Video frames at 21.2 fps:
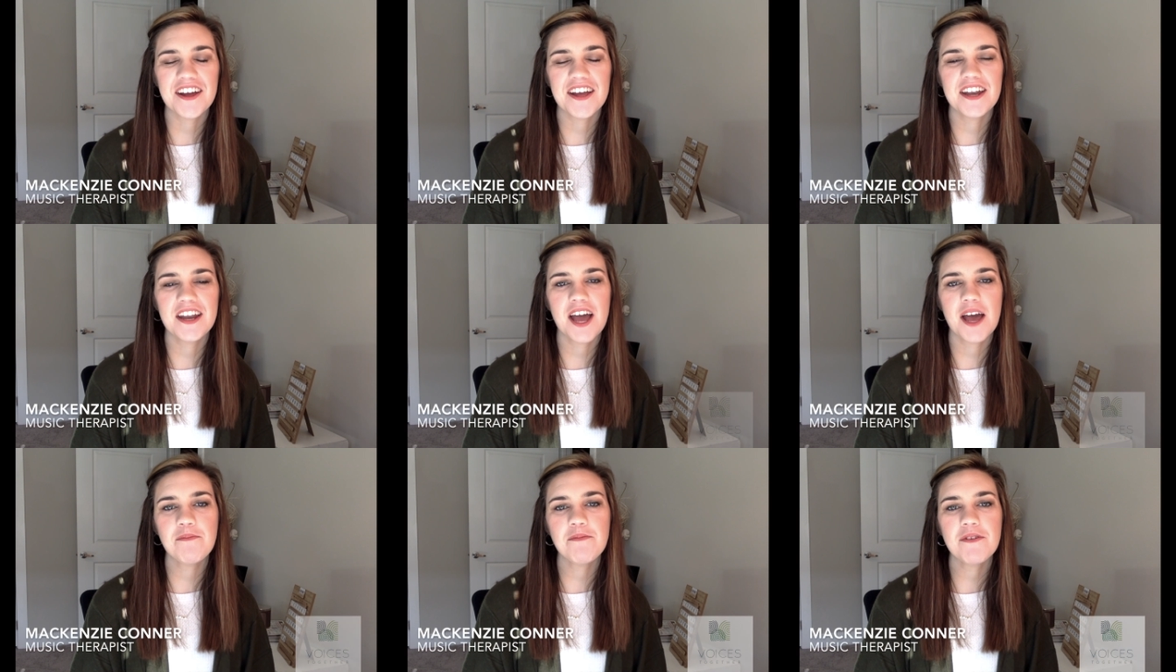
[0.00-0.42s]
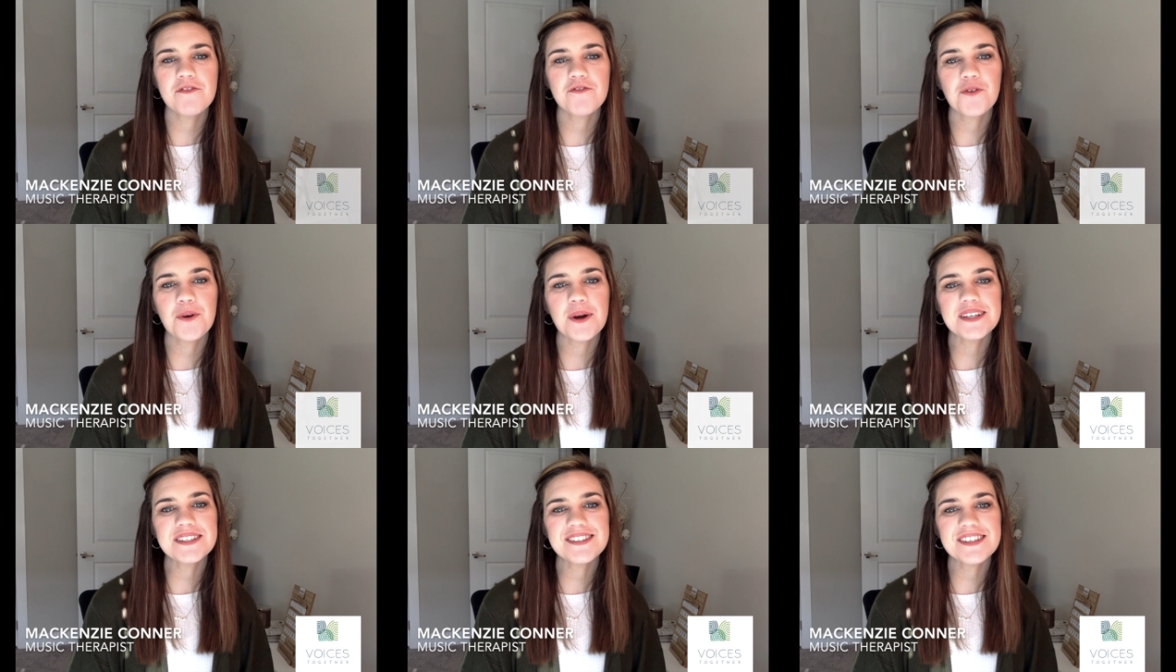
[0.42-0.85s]
and I'm a
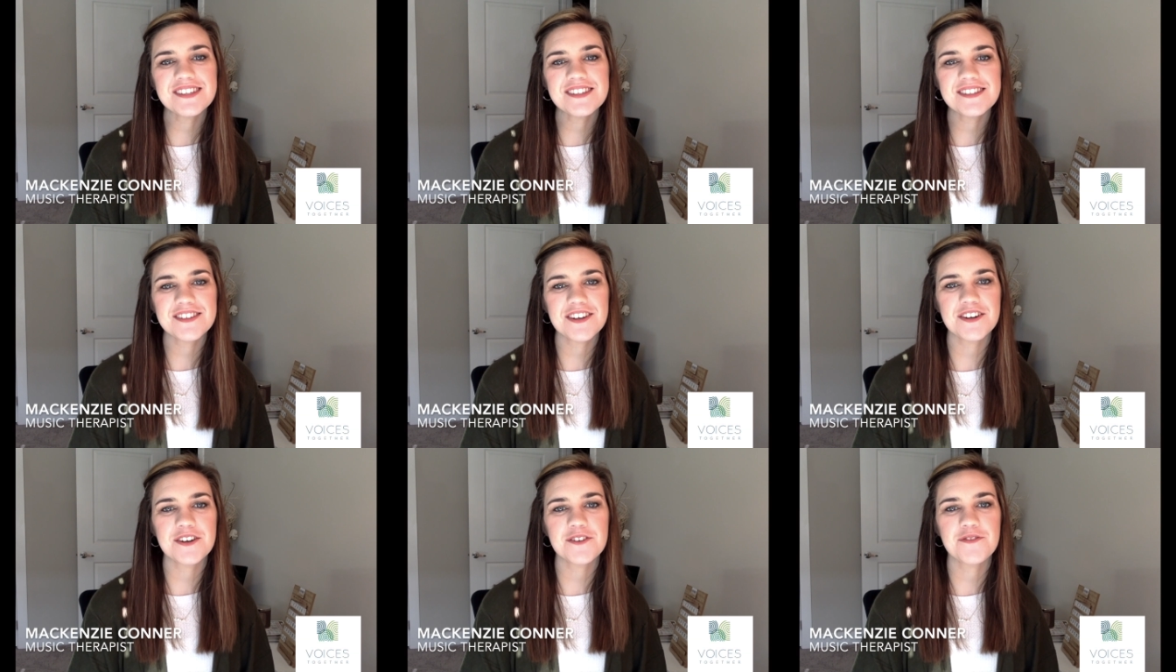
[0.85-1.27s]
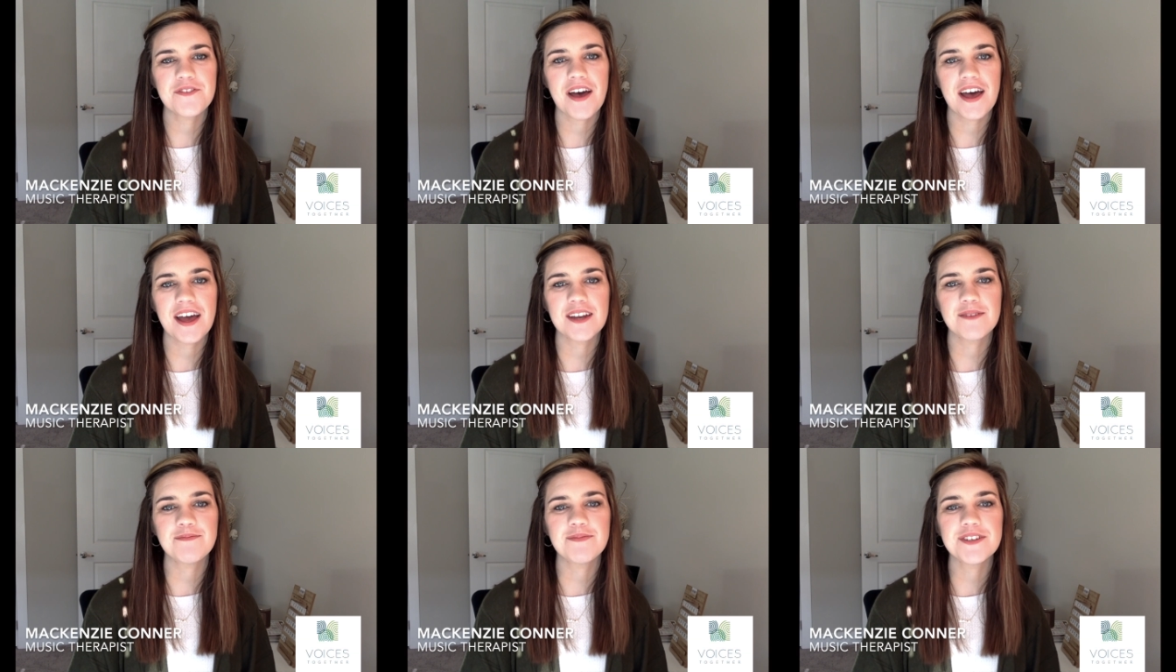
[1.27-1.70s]
Voices
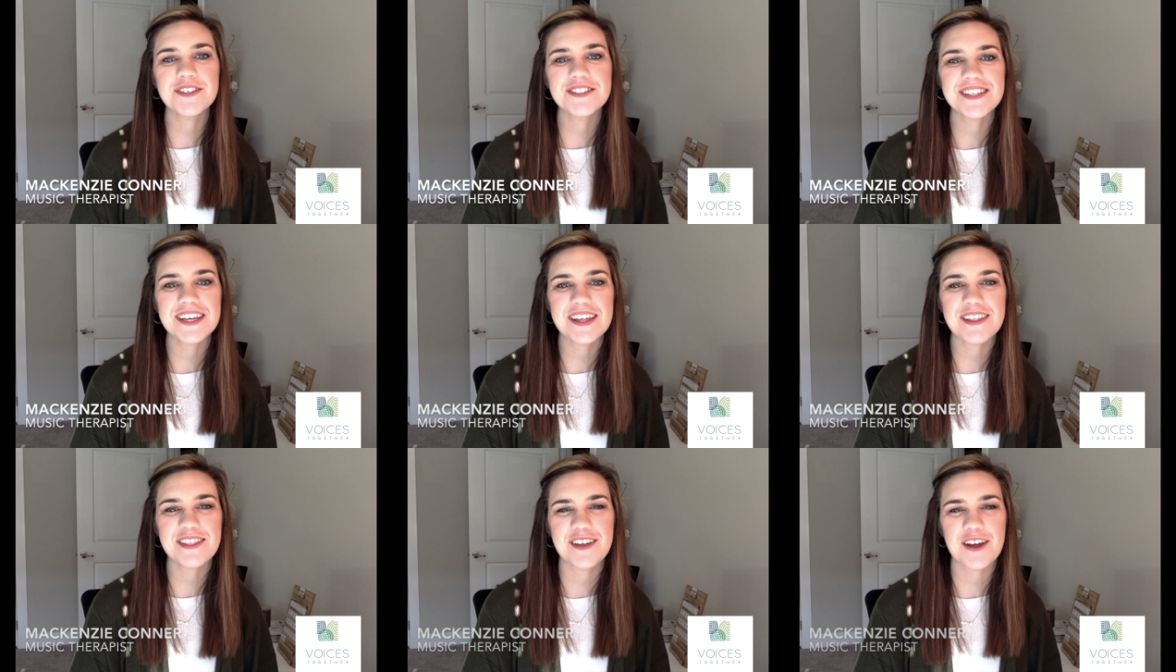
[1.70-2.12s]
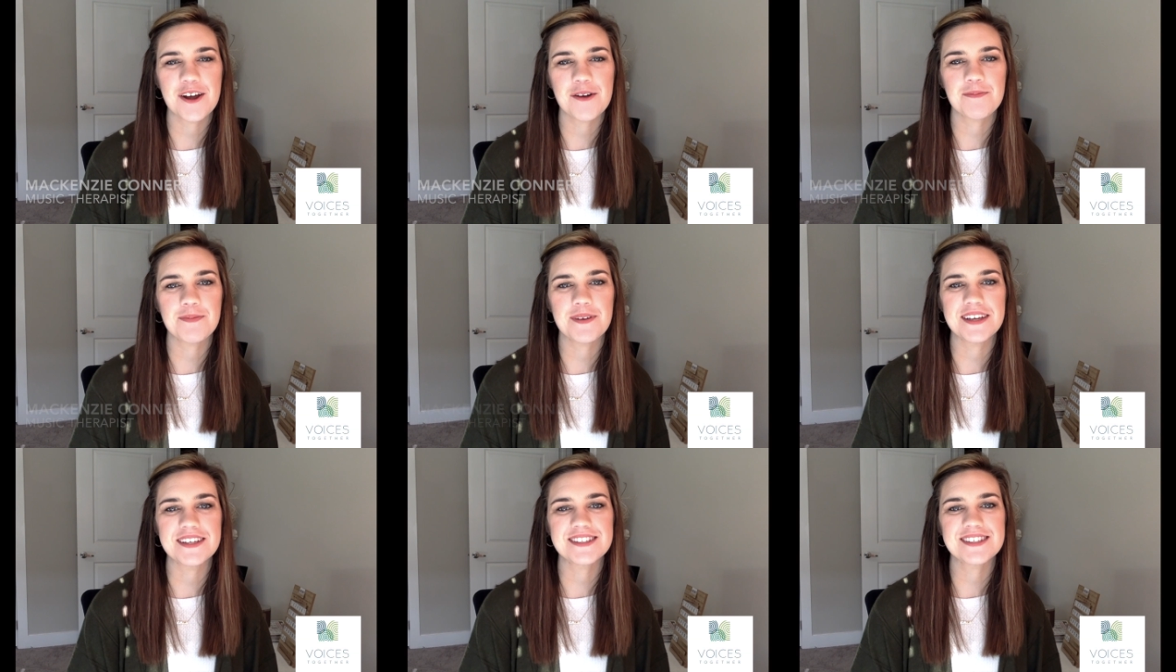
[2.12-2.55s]
certified music
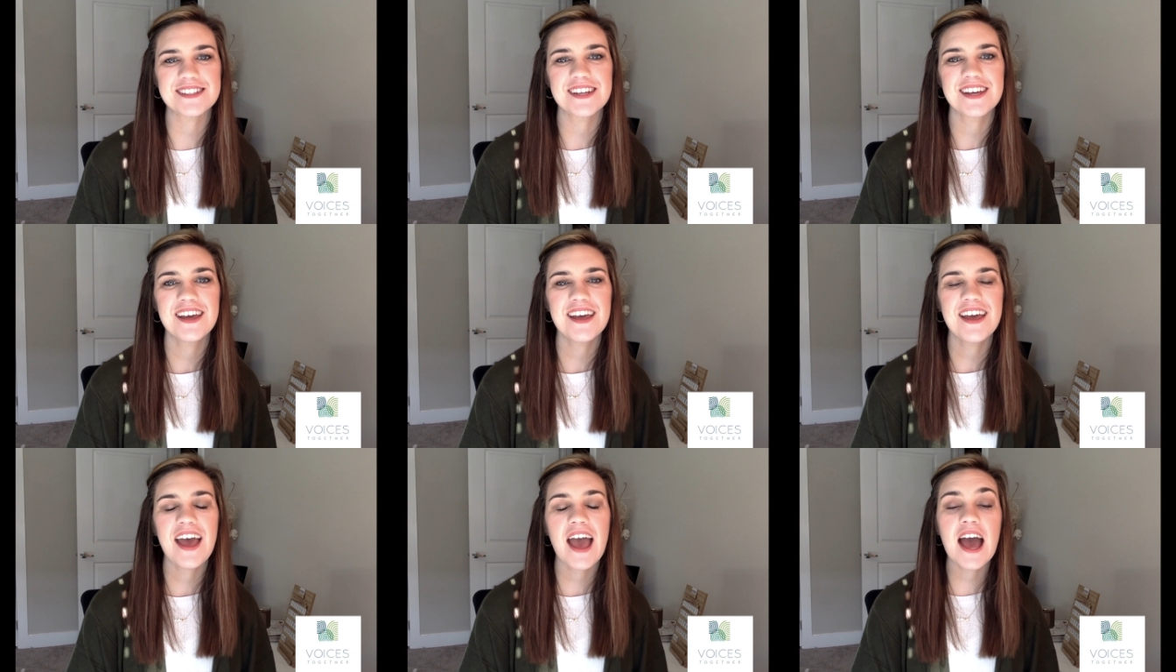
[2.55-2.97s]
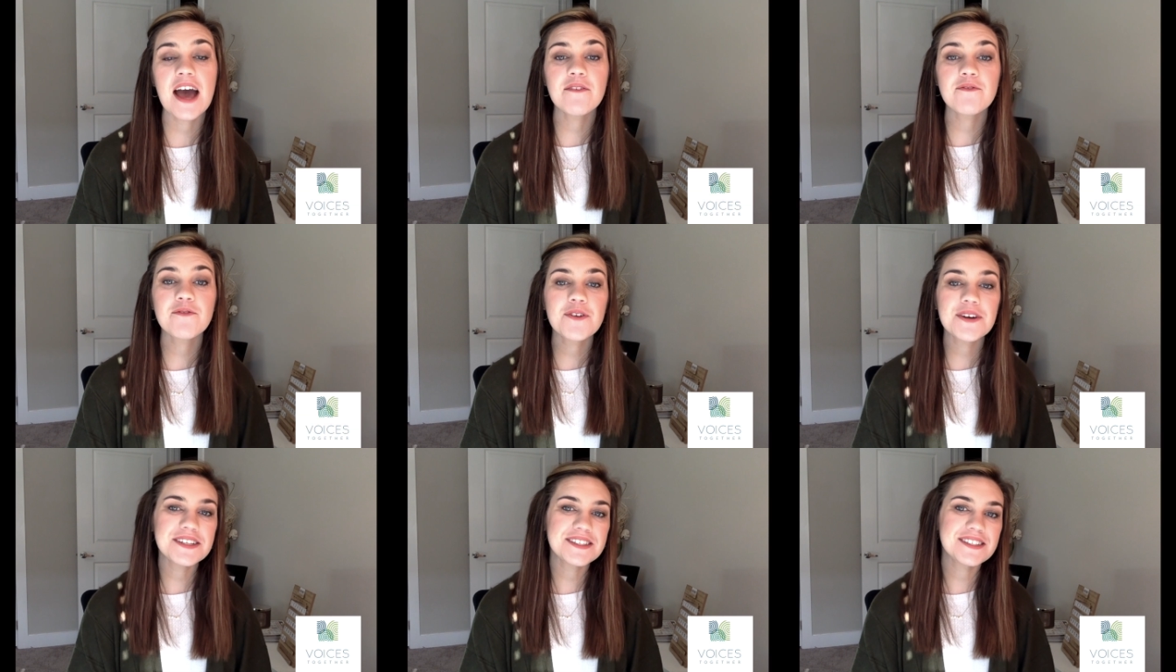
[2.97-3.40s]
therapist
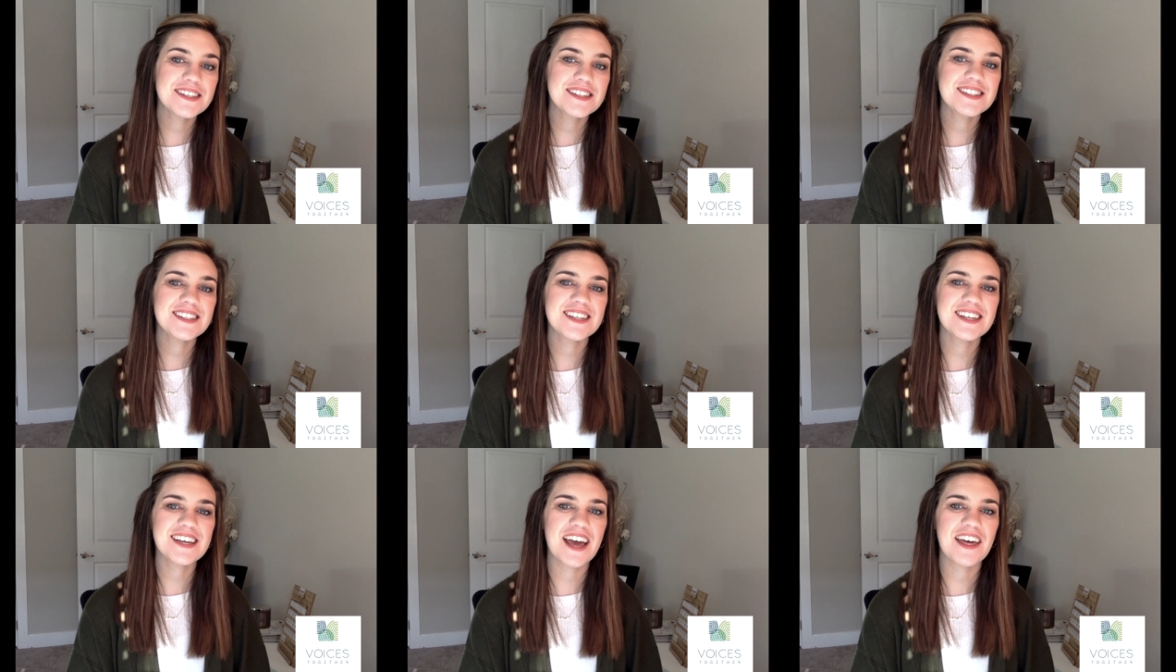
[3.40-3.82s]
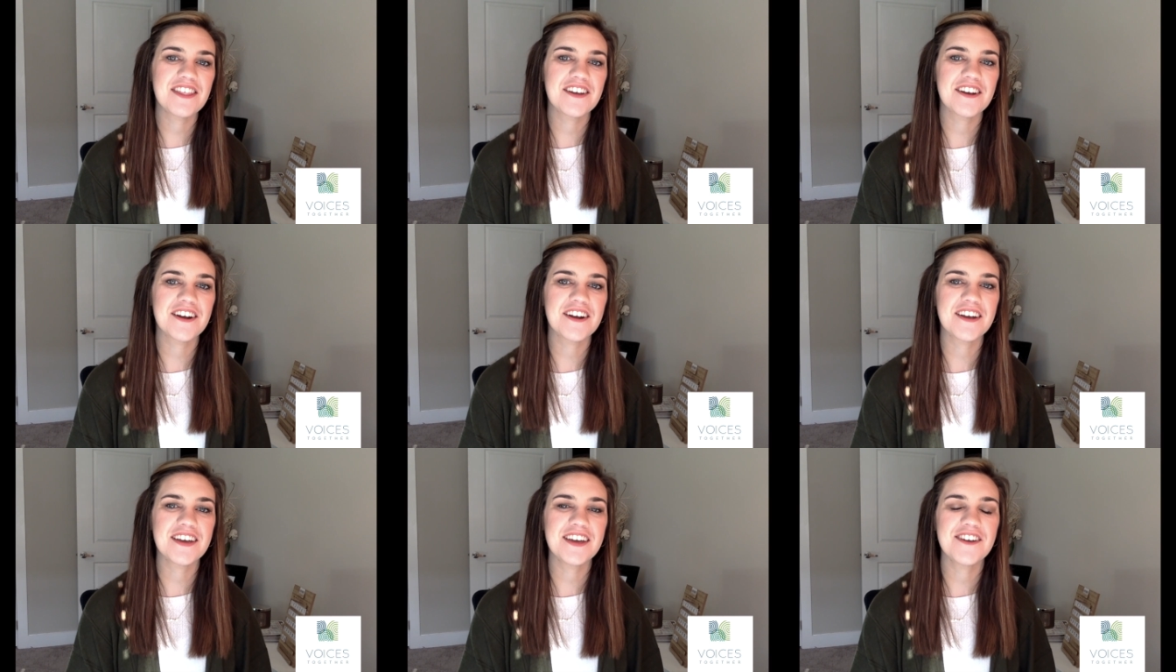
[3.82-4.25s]
at Voices
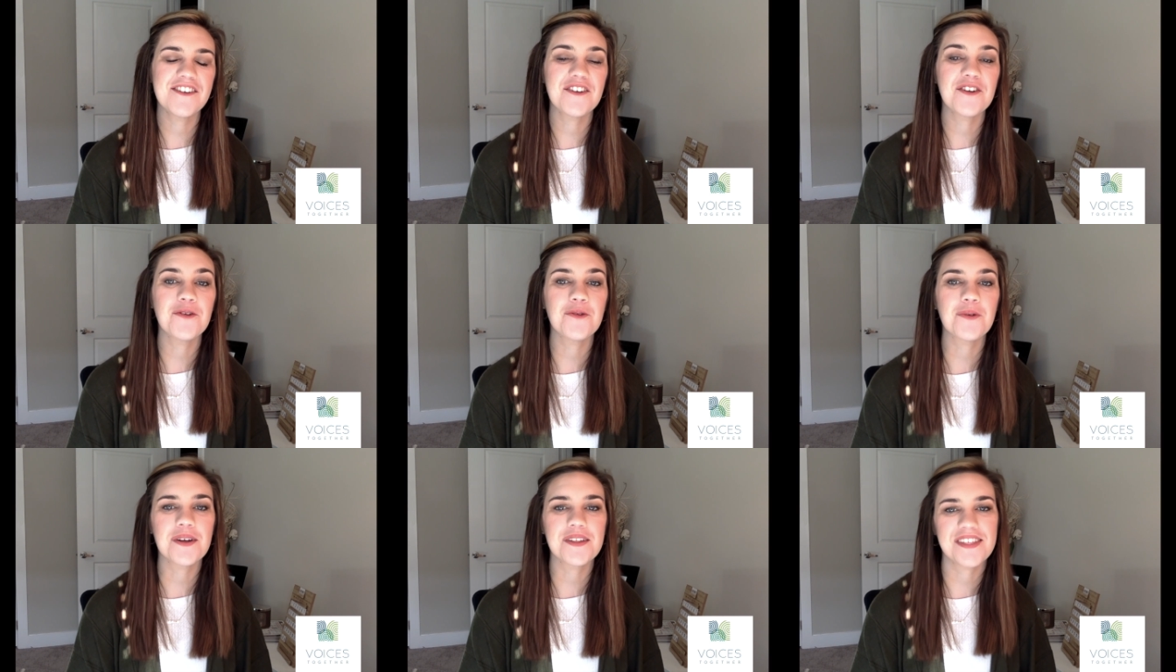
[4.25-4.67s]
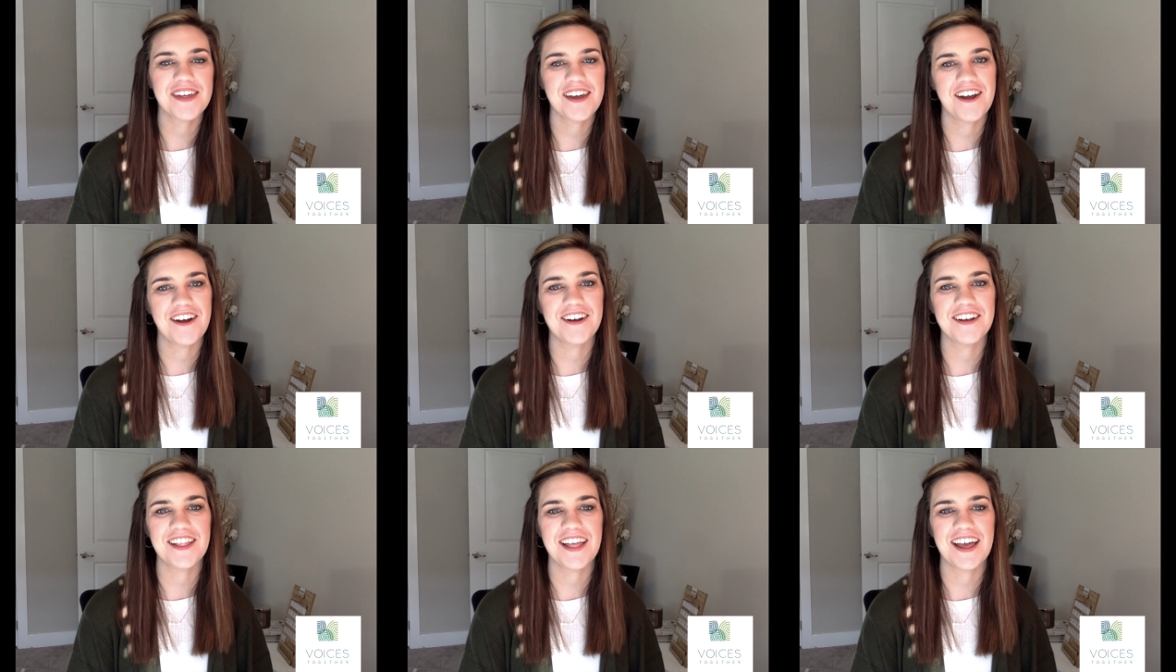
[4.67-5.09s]
Together here in North
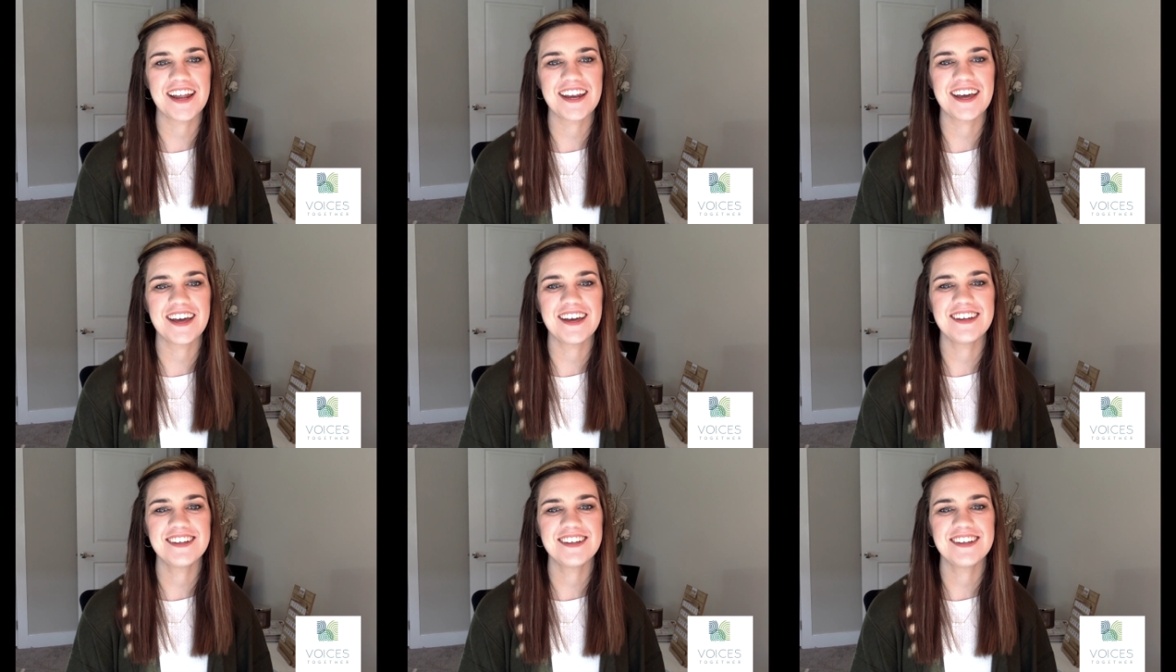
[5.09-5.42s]
Carolina.